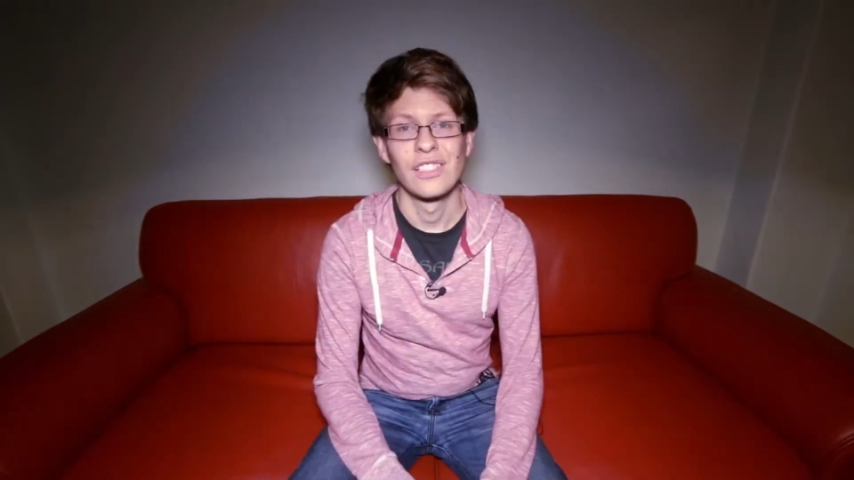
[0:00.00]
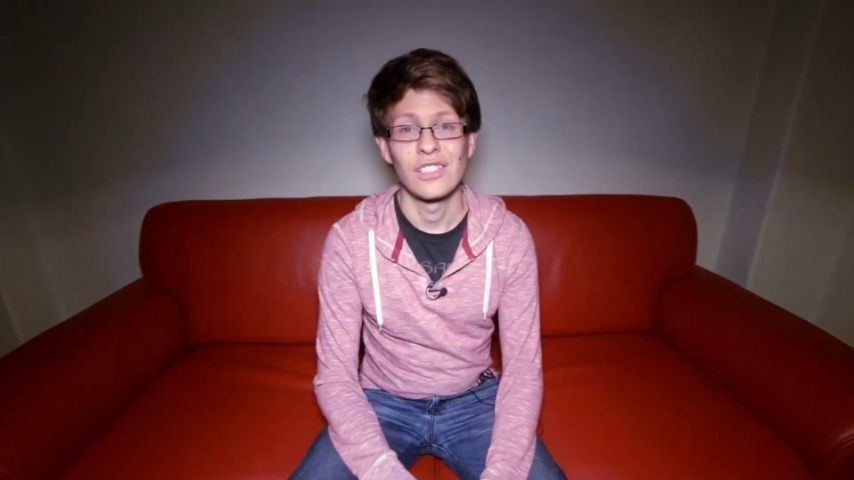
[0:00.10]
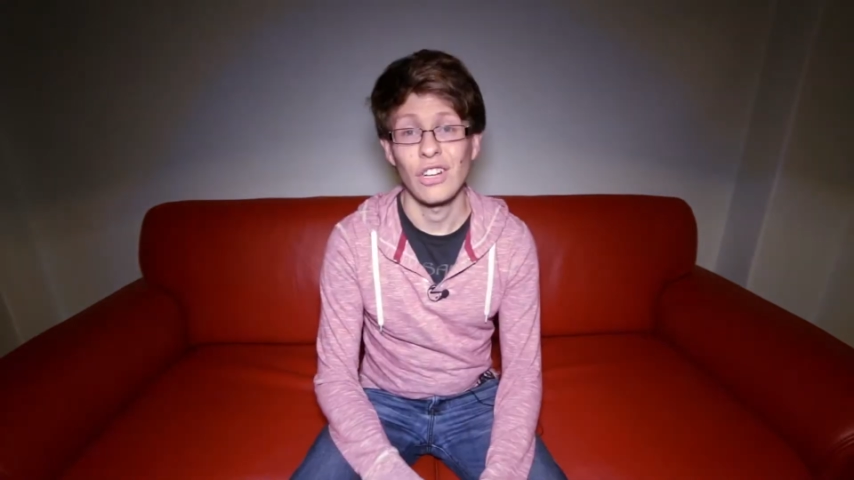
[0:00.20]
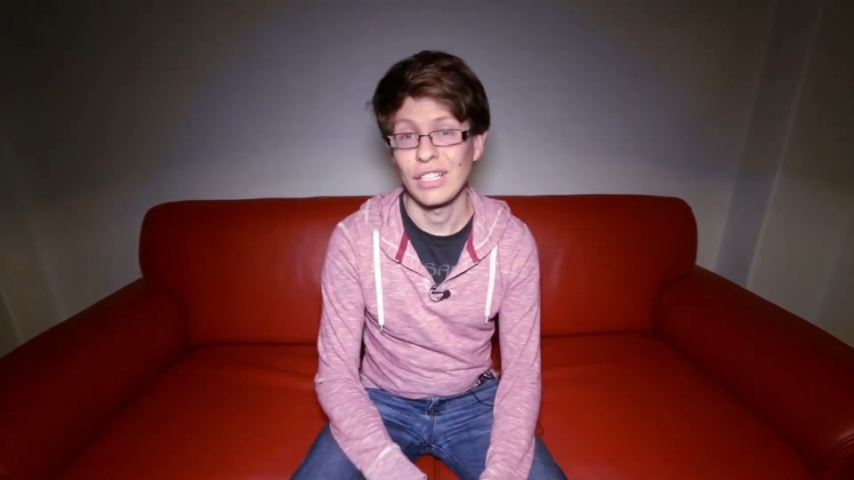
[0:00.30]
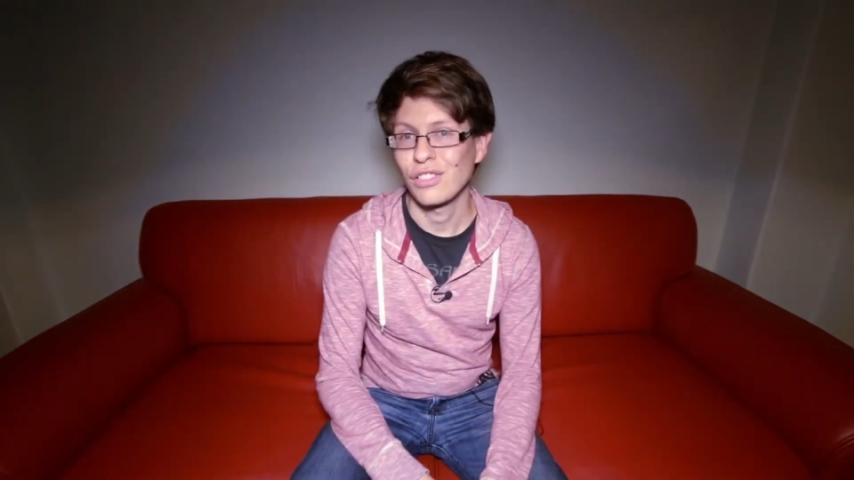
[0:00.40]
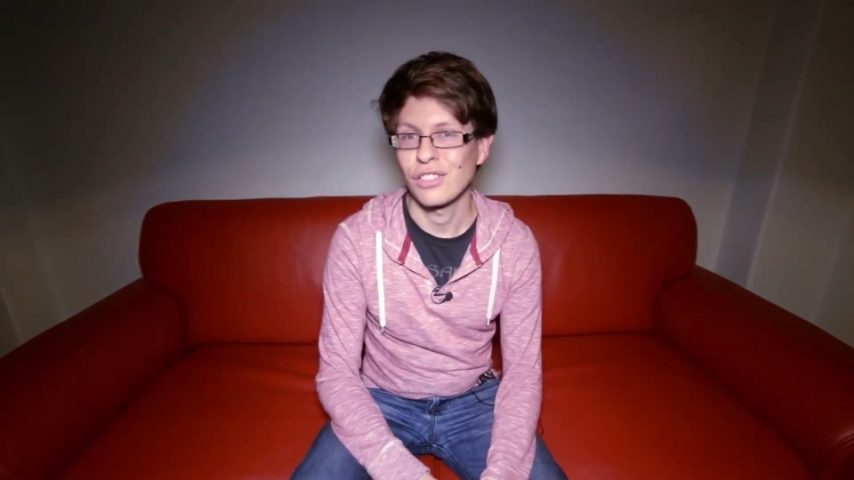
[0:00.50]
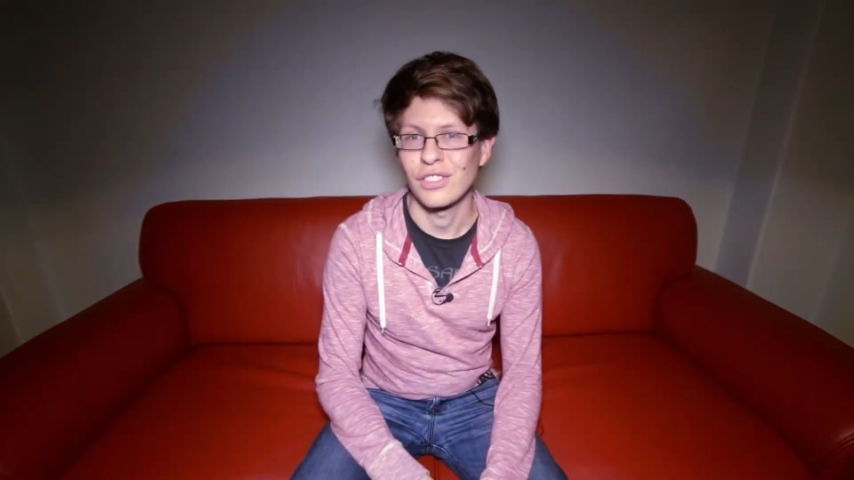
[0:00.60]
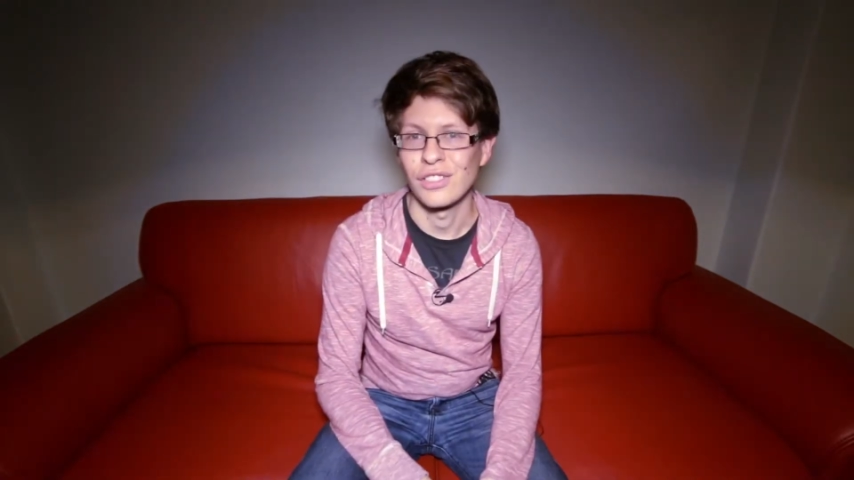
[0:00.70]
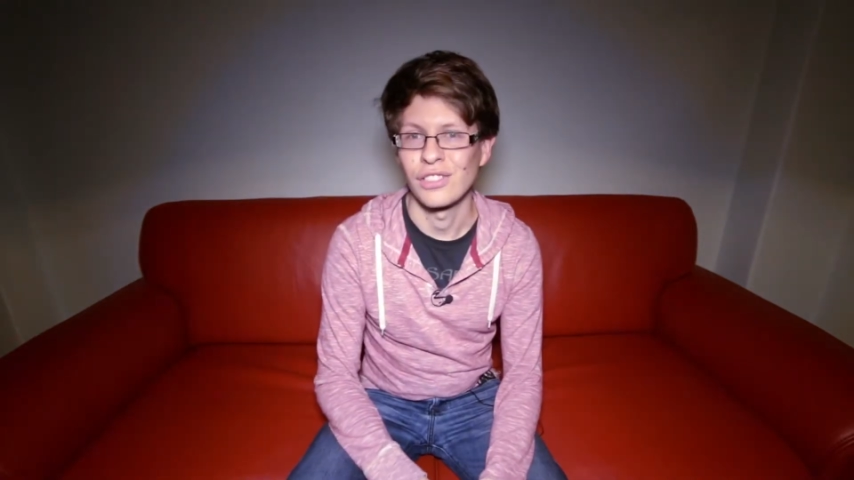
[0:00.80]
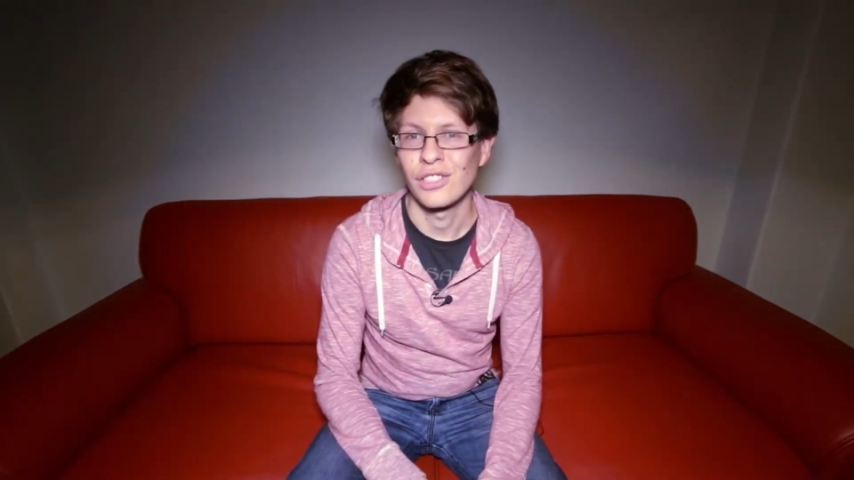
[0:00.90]
So I took it
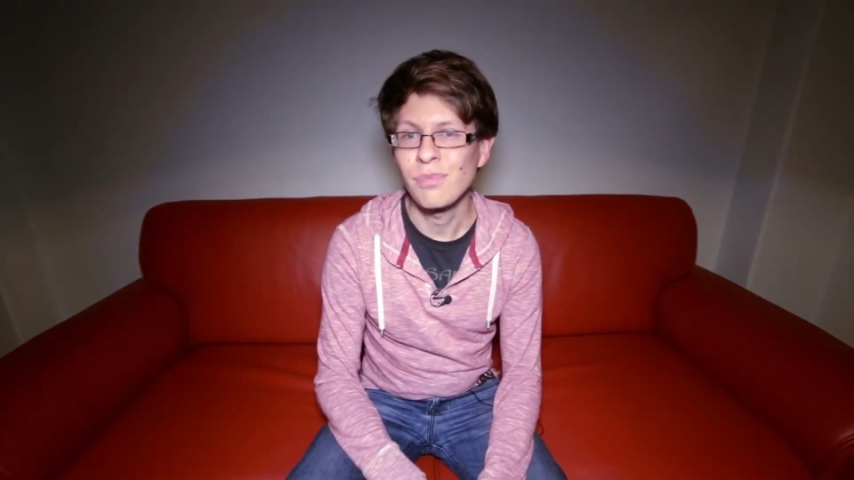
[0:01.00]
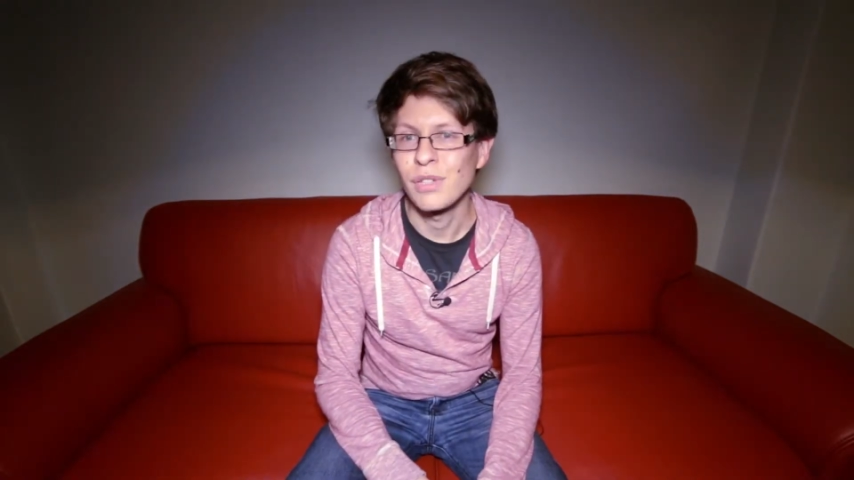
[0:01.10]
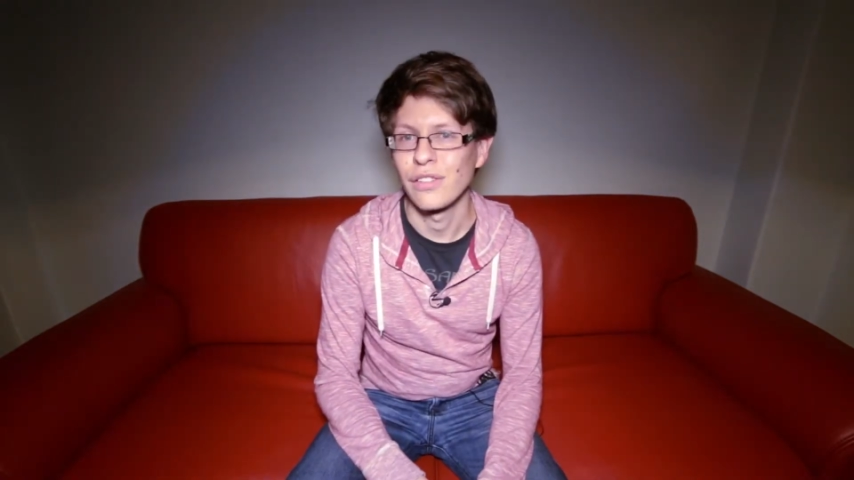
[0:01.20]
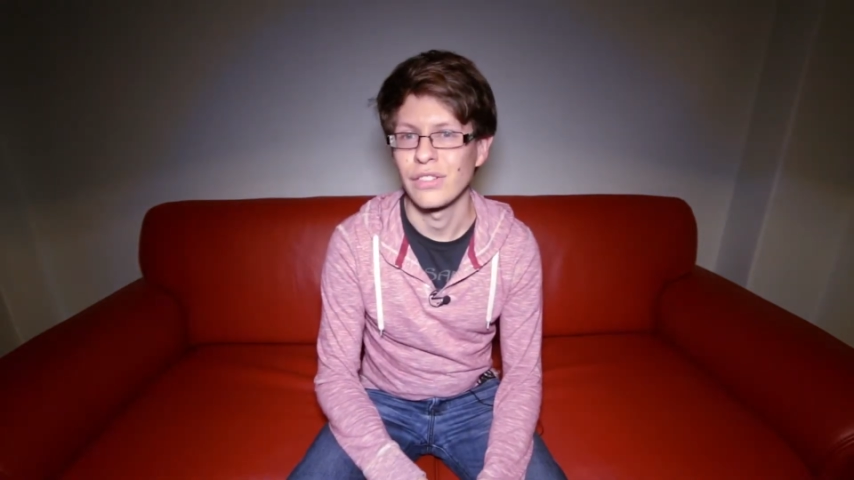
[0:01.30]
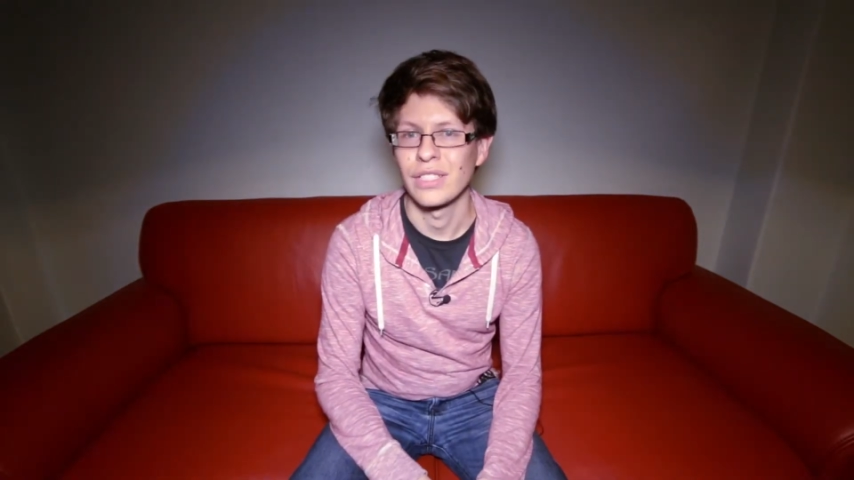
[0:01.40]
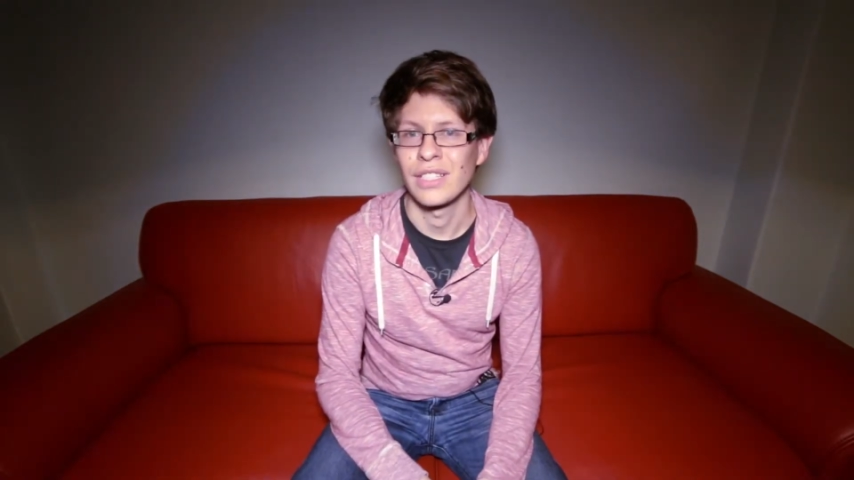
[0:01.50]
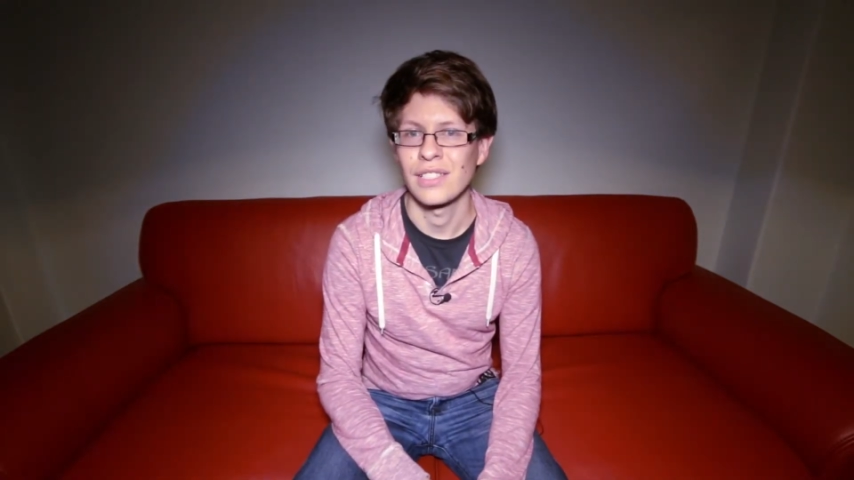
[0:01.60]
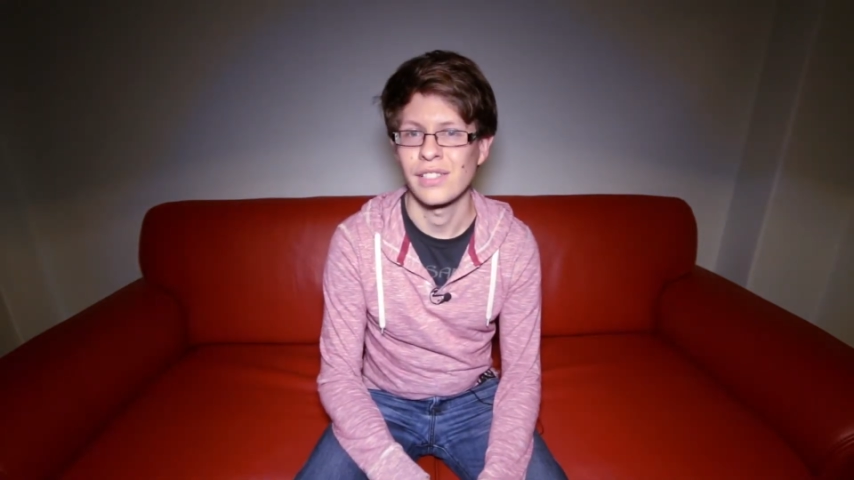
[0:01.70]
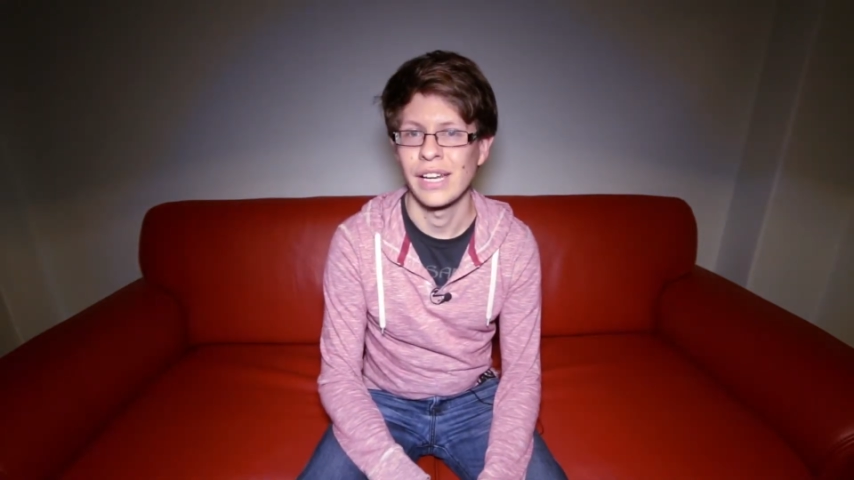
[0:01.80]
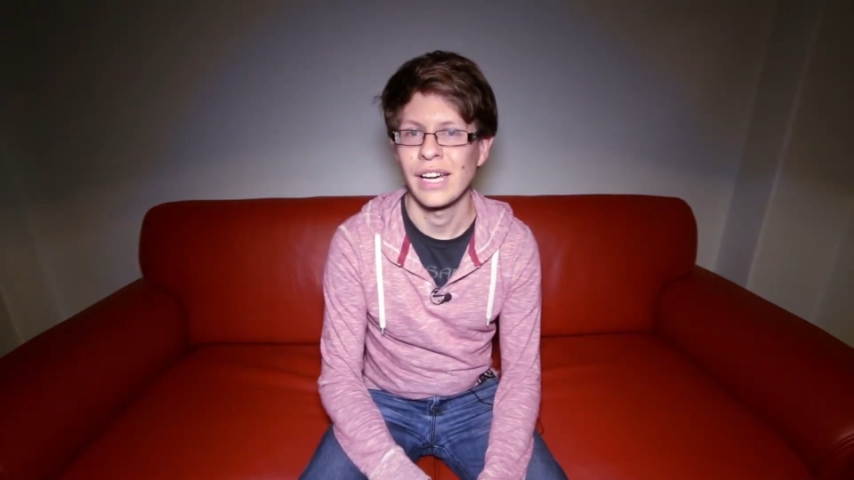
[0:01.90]
to Supernova to
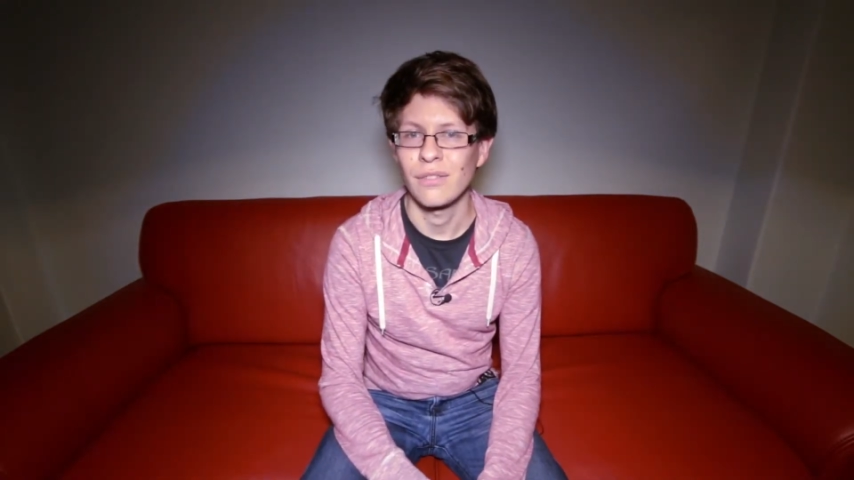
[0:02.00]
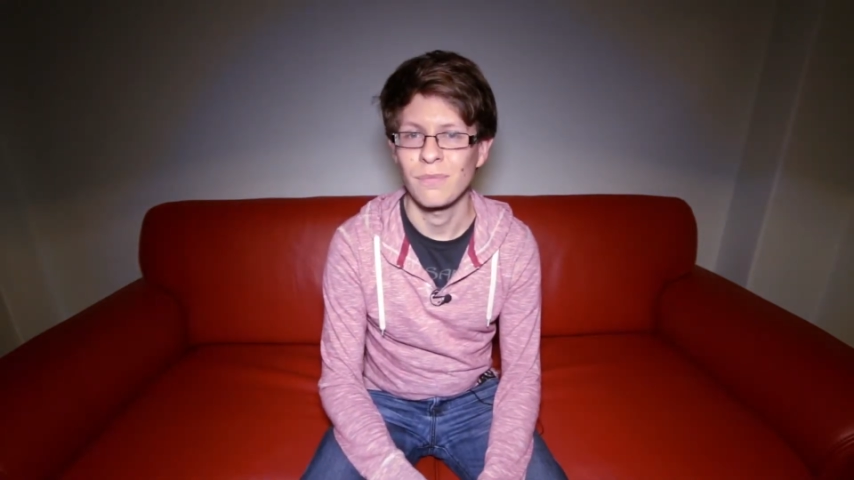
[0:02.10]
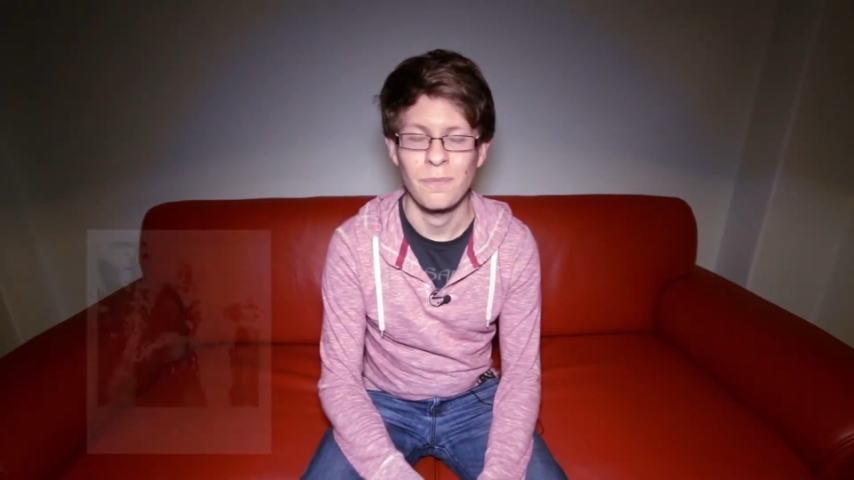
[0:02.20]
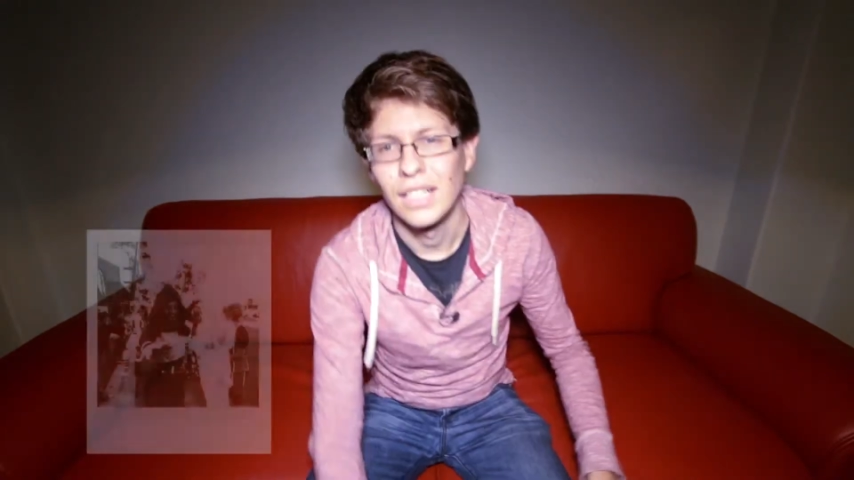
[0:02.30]
test it out.